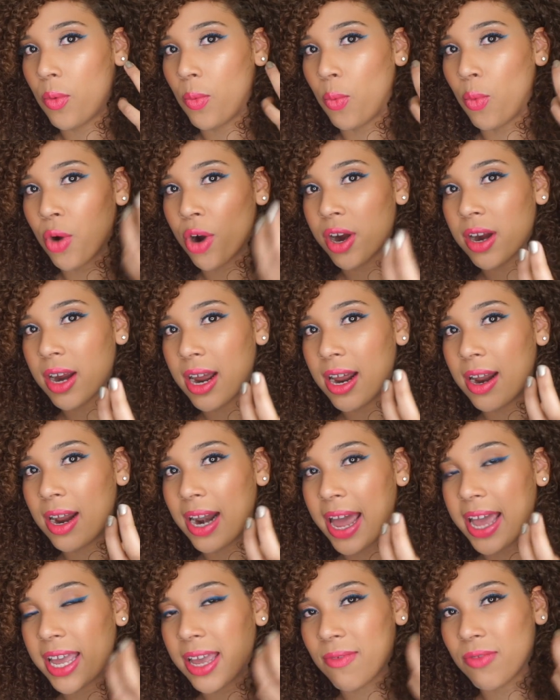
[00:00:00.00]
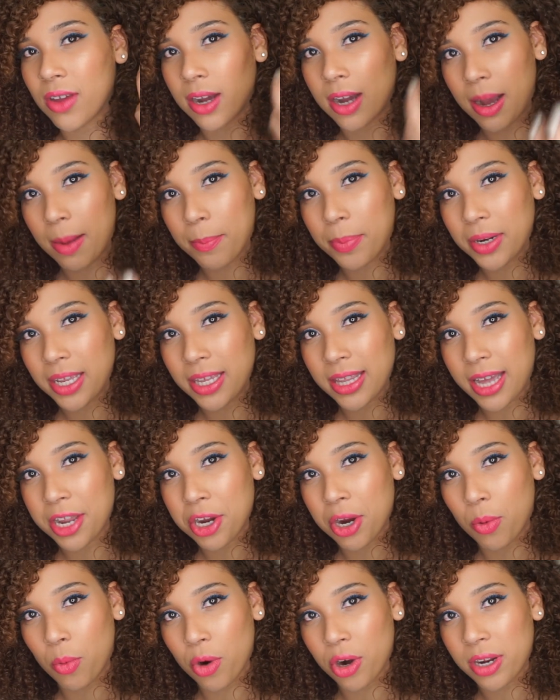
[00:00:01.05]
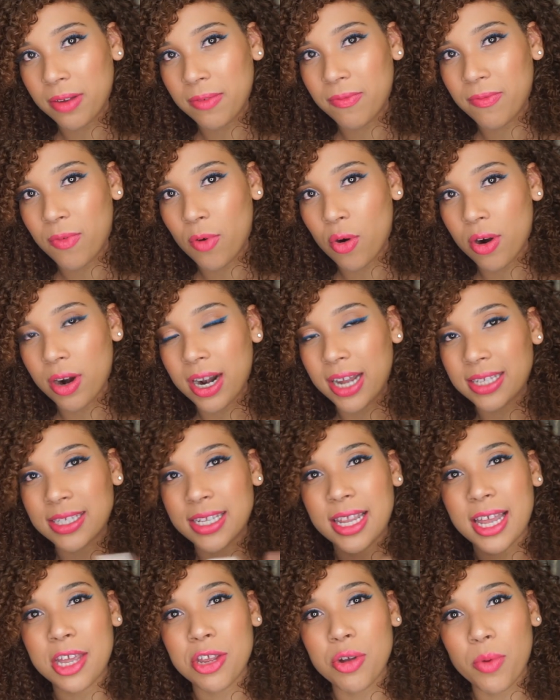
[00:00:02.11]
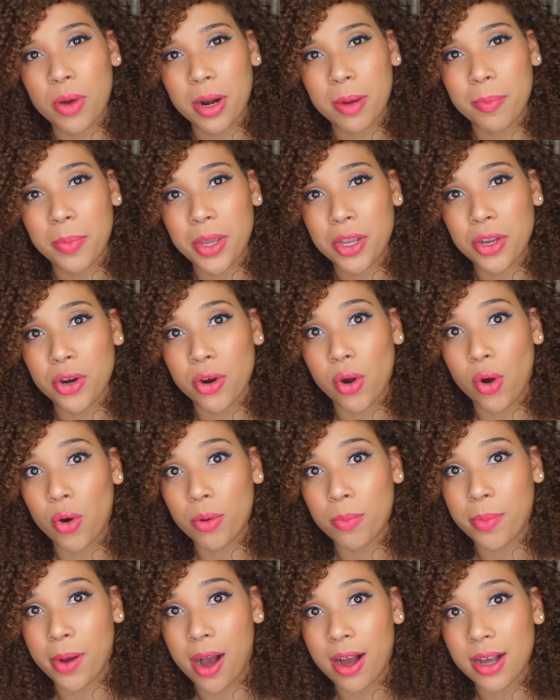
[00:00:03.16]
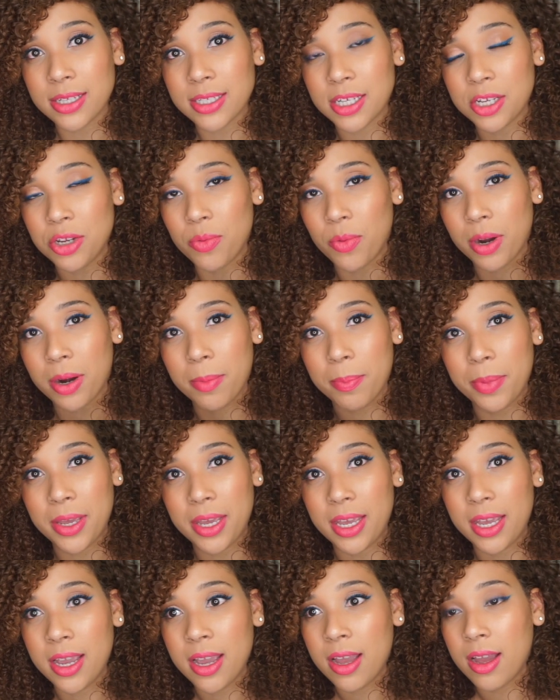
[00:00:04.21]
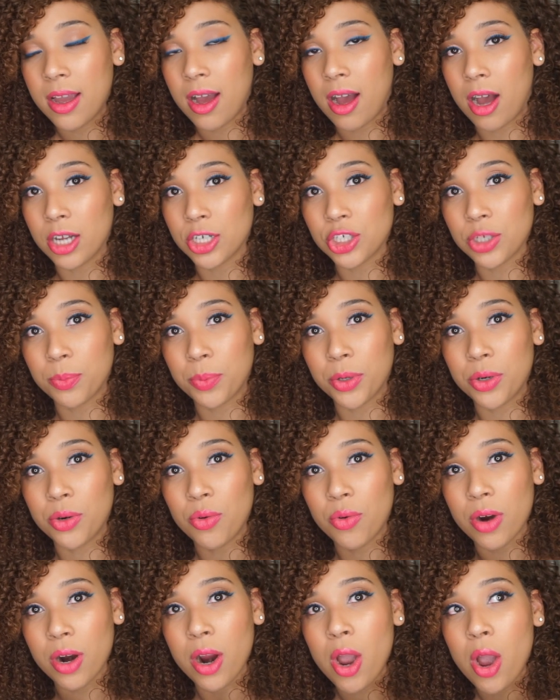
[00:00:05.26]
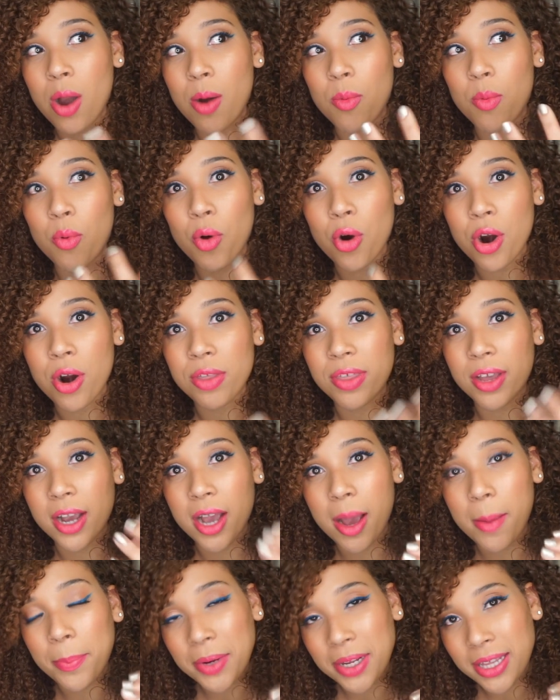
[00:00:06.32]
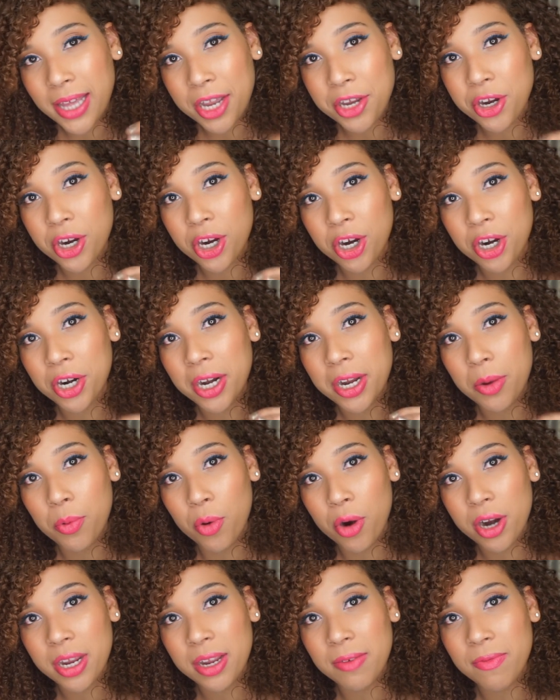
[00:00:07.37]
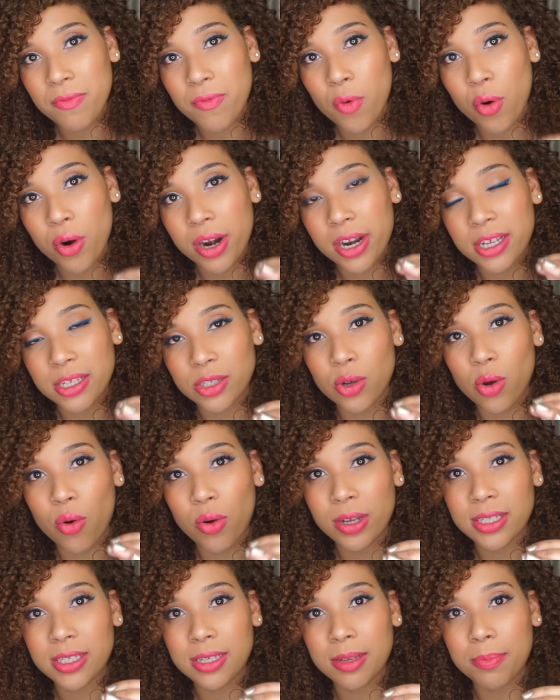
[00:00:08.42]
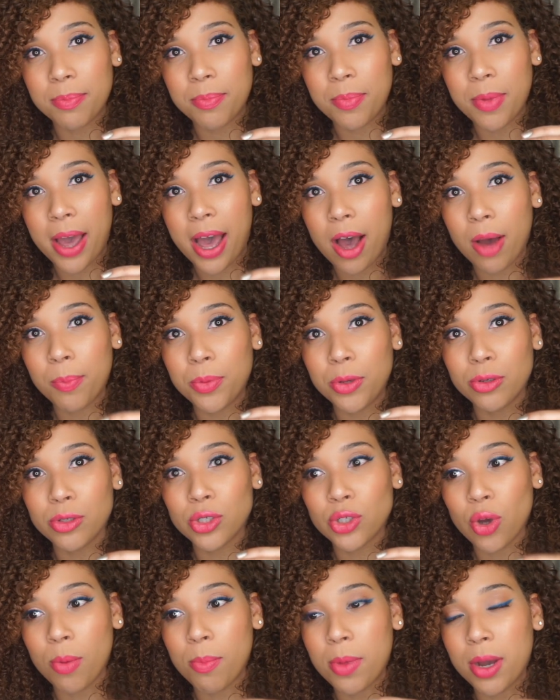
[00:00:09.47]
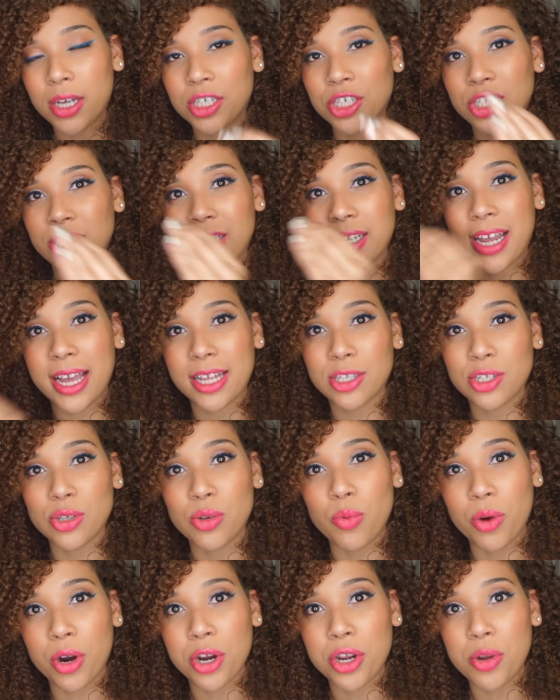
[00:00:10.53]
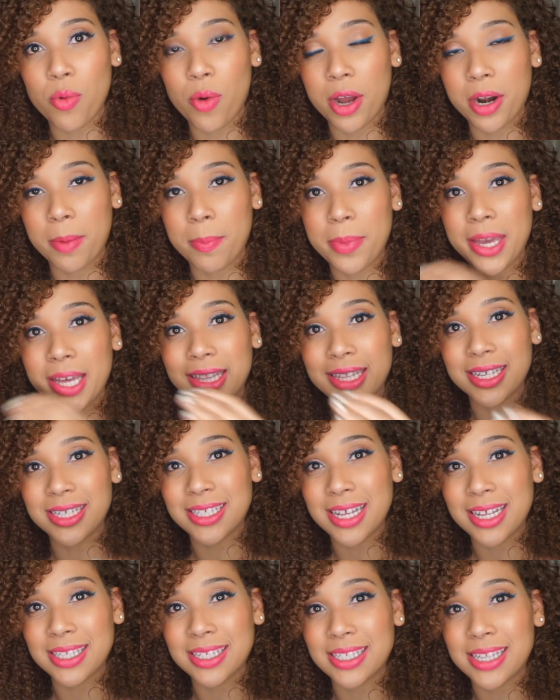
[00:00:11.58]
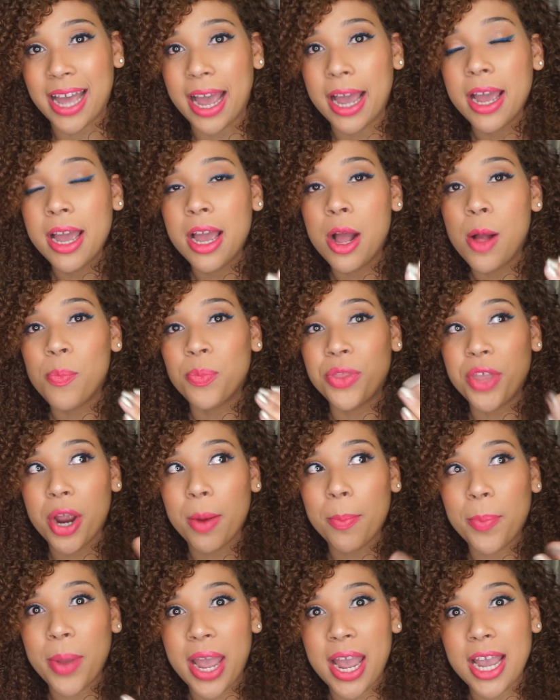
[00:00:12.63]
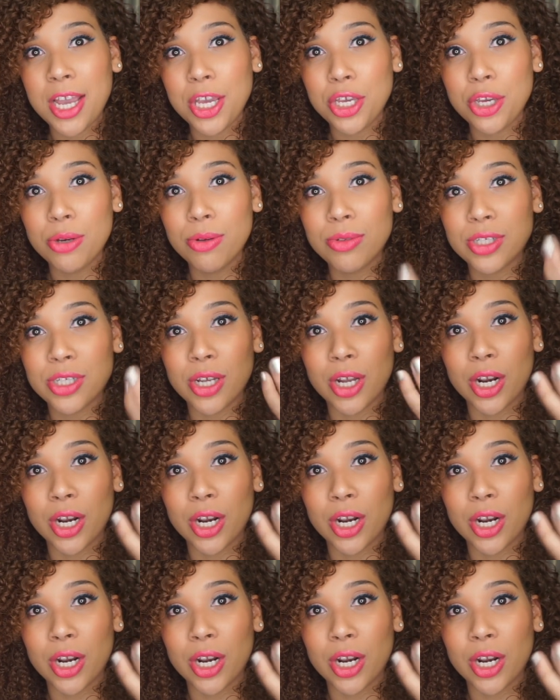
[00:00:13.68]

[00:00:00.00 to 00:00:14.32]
work like if the company that you're working for, let's say that you want to be your own boss and you want to be an entrepreneur, the company that you're currently working for is going to help you so much to get to where you want to be, in the sense that they're paying you to